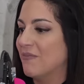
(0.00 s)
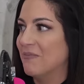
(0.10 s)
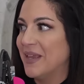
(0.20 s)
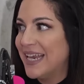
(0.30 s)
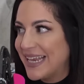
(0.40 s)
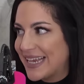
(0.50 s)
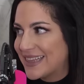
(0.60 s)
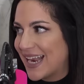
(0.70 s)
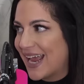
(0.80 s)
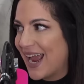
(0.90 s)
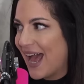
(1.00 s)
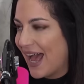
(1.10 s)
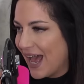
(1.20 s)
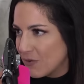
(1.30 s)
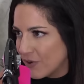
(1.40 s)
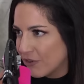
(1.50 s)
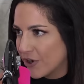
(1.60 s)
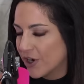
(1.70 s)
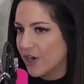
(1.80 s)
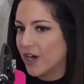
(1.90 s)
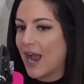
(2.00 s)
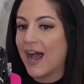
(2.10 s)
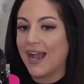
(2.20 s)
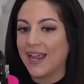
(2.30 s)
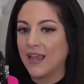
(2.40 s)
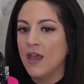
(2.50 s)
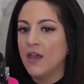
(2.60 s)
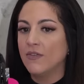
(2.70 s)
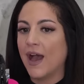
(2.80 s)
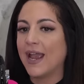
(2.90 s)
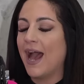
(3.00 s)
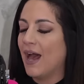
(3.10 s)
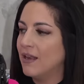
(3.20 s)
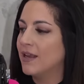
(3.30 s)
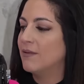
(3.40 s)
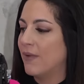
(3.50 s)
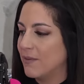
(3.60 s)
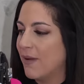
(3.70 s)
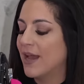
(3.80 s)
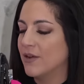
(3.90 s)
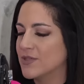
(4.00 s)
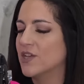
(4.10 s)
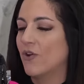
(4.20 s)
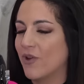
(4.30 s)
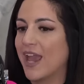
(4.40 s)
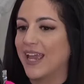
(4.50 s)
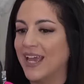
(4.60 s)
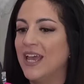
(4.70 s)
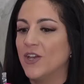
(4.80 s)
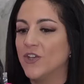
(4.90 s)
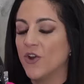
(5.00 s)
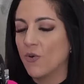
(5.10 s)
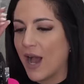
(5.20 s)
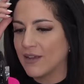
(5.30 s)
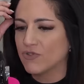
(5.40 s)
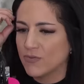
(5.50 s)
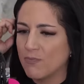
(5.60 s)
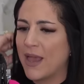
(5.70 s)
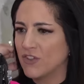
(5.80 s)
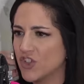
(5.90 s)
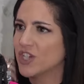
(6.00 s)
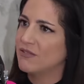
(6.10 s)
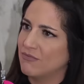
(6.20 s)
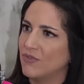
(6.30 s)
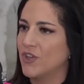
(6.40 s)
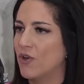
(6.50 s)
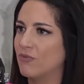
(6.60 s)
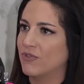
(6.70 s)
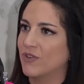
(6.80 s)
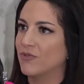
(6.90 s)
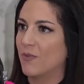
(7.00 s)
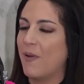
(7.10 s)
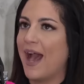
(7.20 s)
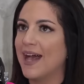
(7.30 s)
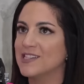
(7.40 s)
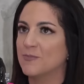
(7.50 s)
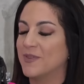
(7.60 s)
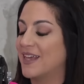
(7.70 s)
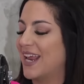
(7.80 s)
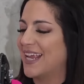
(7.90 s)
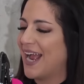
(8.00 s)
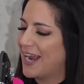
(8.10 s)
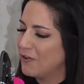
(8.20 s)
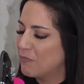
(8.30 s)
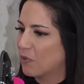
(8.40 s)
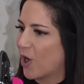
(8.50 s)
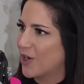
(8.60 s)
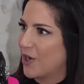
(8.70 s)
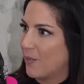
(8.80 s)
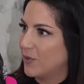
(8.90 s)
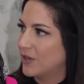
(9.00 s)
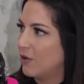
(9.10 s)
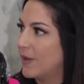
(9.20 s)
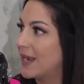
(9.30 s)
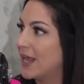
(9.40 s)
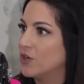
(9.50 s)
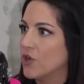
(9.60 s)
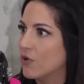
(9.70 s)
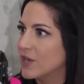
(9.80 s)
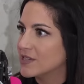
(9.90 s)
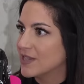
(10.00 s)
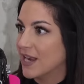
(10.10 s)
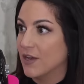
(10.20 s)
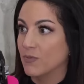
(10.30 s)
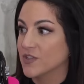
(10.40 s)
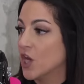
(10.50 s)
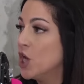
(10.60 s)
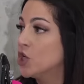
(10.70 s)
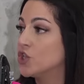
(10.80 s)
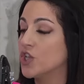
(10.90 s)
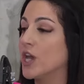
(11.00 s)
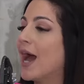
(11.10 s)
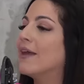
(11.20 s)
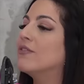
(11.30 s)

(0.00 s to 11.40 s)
meeting that I had with her, I had in my mind, I was like, okay, you know, I should mention, you know, the past, but then I kind of brought it up a little bit, and I noticed that it was, she